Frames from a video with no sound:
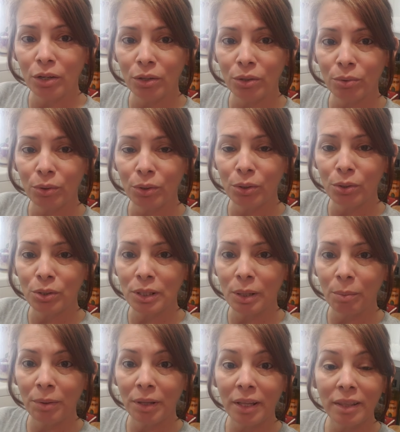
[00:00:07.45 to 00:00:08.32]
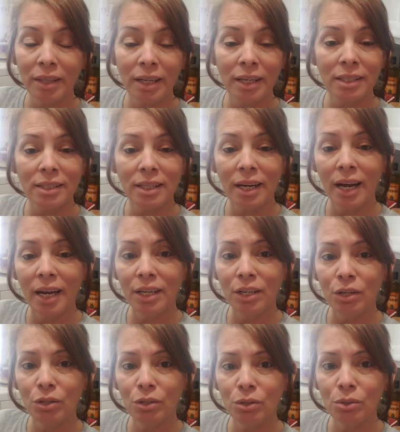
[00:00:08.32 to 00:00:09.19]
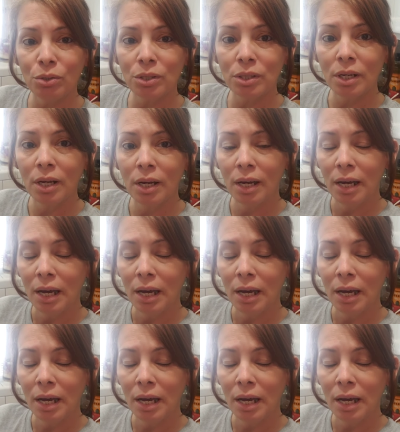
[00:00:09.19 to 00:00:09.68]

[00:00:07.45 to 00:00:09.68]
you through some of the things that I use